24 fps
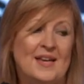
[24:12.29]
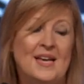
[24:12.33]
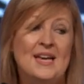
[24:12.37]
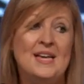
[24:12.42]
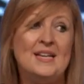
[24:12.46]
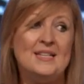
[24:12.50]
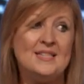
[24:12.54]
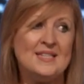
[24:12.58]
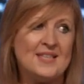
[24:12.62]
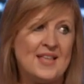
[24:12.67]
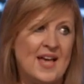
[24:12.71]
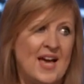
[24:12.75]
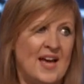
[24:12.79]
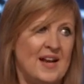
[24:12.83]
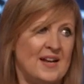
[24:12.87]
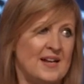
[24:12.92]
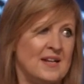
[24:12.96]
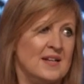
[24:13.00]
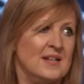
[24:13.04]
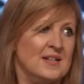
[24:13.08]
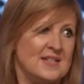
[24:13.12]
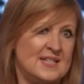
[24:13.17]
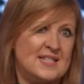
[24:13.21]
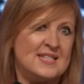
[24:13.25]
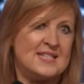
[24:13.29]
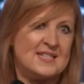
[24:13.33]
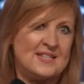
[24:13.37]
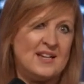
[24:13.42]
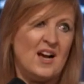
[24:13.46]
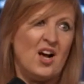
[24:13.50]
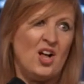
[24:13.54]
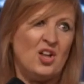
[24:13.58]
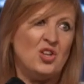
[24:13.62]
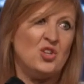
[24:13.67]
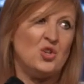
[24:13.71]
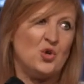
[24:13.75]
He's that
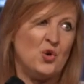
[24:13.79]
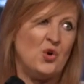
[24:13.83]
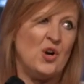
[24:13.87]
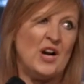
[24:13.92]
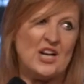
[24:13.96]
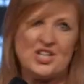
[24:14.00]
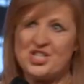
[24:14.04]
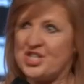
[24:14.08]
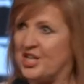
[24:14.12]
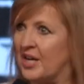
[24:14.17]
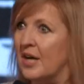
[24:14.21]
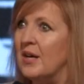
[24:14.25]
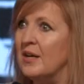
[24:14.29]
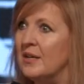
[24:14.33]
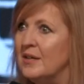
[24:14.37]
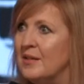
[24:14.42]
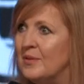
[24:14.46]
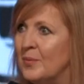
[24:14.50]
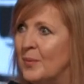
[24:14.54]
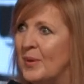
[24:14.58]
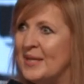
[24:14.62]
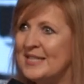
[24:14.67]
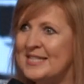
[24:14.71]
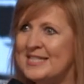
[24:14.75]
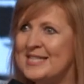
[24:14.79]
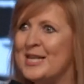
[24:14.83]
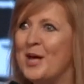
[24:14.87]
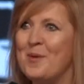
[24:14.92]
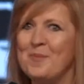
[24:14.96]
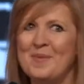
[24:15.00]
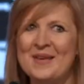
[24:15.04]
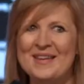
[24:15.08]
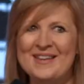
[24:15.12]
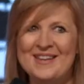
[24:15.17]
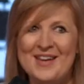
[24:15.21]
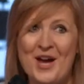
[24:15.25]
skull crusher when
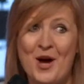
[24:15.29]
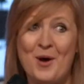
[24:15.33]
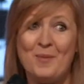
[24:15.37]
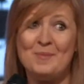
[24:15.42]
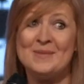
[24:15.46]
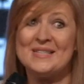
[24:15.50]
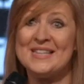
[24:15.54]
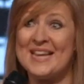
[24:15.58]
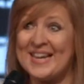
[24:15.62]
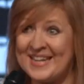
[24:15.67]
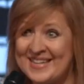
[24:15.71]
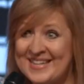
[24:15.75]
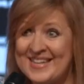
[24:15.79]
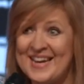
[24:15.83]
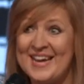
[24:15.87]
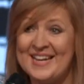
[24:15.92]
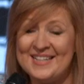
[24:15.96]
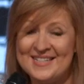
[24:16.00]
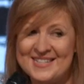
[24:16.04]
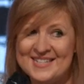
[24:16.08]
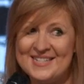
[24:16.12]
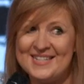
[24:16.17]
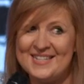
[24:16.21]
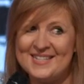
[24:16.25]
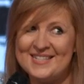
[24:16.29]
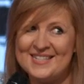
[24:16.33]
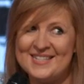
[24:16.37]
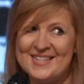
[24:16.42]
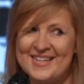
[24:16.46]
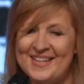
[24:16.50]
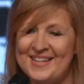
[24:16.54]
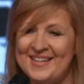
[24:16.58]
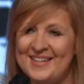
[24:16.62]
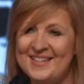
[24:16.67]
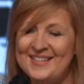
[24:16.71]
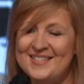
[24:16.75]
something comes against his
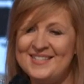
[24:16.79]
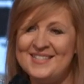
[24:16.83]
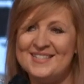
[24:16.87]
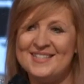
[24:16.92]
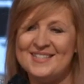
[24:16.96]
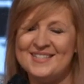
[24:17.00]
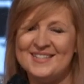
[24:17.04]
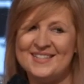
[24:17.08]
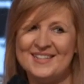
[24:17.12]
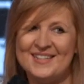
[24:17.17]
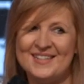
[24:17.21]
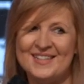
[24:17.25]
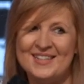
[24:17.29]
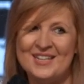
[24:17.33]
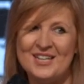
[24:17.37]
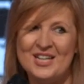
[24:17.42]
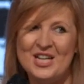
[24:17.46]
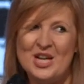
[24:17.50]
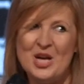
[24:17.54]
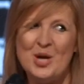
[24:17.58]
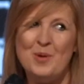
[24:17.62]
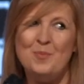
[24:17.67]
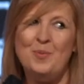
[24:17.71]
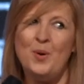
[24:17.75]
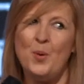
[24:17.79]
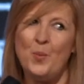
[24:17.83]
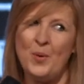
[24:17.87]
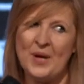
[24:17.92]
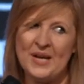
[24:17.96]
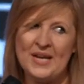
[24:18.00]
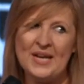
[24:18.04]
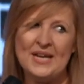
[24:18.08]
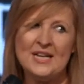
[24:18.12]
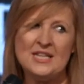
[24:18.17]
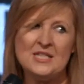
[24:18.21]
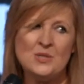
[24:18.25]
kids. But
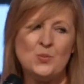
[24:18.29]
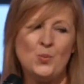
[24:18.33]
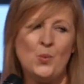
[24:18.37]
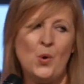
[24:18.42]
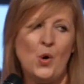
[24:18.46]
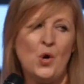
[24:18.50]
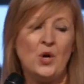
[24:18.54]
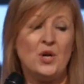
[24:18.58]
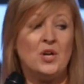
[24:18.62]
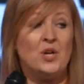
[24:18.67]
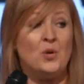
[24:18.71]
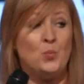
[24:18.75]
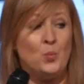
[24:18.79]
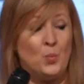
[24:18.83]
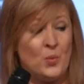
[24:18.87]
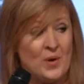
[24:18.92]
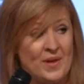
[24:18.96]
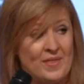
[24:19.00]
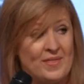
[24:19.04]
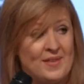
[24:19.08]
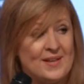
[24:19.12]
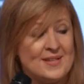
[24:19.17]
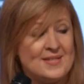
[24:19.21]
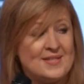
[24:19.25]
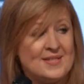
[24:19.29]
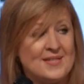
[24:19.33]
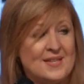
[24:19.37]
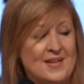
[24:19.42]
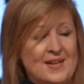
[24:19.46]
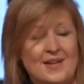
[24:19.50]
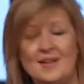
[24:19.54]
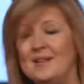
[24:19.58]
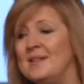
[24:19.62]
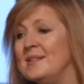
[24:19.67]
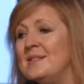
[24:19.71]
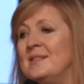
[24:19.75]
when he's walking with his
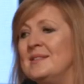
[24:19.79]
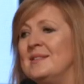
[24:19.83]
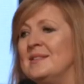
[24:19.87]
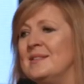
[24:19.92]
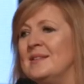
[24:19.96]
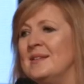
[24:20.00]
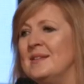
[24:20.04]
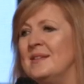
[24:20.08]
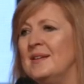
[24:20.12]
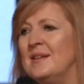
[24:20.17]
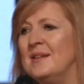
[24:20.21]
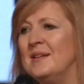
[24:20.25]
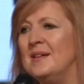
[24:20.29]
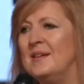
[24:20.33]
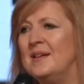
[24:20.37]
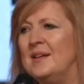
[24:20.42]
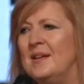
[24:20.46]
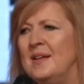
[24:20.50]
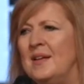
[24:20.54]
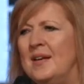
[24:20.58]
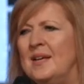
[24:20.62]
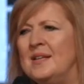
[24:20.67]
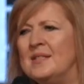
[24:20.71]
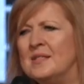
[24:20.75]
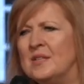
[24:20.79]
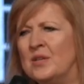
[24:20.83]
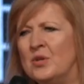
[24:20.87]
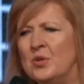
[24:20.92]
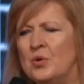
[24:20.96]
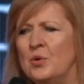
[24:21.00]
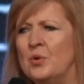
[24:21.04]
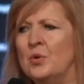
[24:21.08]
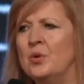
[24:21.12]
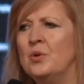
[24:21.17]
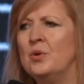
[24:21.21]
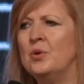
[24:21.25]
kids, he's a
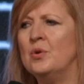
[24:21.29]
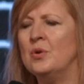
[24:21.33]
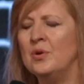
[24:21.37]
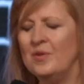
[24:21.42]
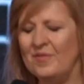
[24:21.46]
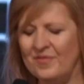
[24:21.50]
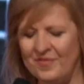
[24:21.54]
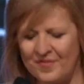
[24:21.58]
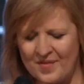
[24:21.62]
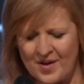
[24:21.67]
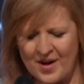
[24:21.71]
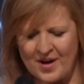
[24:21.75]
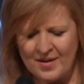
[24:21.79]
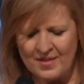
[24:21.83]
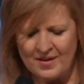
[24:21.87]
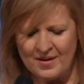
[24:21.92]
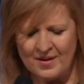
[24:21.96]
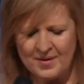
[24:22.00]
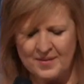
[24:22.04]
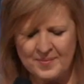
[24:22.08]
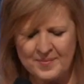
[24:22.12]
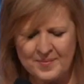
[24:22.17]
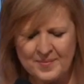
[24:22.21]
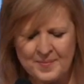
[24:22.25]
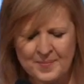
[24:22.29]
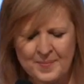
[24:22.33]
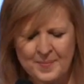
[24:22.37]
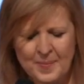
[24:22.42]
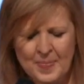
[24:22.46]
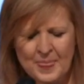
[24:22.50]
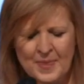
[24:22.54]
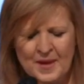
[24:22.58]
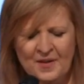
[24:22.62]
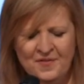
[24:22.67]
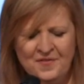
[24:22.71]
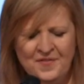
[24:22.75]
good, good father.
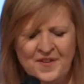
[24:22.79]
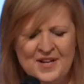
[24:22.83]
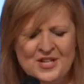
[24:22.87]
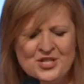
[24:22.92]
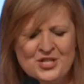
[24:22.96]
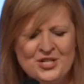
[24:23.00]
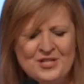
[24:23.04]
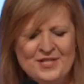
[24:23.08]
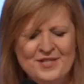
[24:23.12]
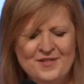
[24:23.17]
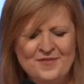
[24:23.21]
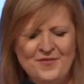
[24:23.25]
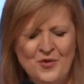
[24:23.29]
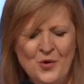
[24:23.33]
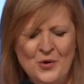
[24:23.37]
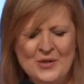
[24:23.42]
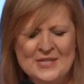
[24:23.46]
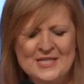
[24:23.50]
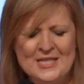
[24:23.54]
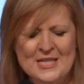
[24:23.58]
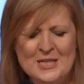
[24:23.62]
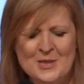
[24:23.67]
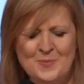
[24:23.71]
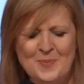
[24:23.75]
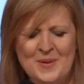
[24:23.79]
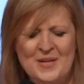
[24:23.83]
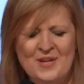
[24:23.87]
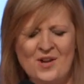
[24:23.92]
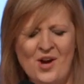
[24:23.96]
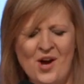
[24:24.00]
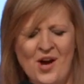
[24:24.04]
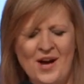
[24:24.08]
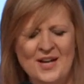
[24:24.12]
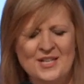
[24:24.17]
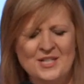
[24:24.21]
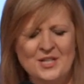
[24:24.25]
Ephesians 4 says, Be
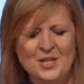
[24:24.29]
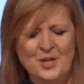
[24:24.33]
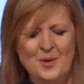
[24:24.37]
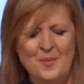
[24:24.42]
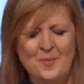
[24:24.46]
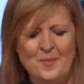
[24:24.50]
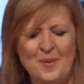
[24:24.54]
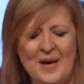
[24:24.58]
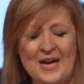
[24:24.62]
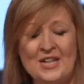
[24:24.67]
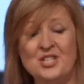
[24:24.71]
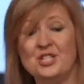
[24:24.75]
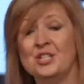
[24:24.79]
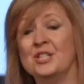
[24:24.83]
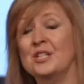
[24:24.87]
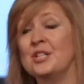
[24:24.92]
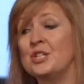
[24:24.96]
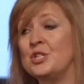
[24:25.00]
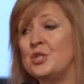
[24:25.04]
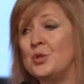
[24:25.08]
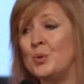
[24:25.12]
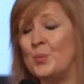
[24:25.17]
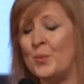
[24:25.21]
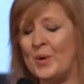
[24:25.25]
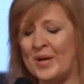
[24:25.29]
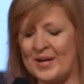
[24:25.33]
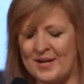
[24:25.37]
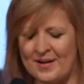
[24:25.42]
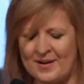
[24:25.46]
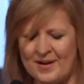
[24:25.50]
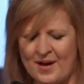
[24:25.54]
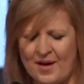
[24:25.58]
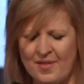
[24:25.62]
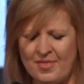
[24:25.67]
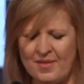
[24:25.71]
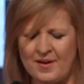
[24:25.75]
kind and compassionate to one
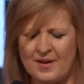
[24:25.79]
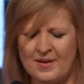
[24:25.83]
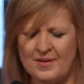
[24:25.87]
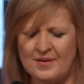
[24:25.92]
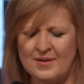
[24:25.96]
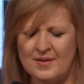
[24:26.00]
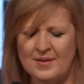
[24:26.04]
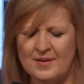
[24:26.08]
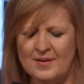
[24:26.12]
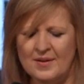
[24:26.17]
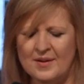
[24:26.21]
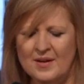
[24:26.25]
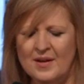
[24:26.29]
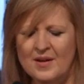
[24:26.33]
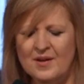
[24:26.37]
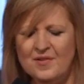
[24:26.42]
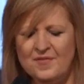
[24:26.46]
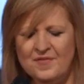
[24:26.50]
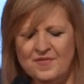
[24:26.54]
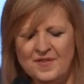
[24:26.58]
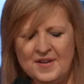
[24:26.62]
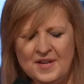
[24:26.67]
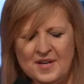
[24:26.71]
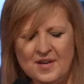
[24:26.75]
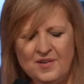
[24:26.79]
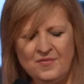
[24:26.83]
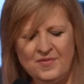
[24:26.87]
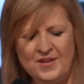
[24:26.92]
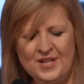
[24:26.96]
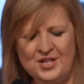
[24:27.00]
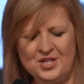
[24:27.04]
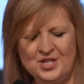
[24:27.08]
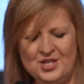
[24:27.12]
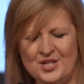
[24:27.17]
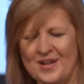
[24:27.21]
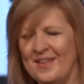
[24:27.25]
another, forgive
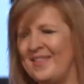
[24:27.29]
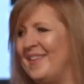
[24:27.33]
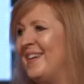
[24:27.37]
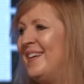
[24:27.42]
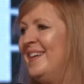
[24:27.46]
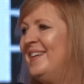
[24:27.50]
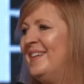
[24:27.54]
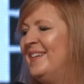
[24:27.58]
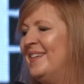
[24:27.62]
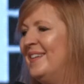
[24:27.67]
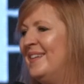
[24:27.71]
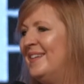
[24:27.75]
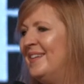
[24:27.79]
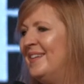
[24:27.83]
each other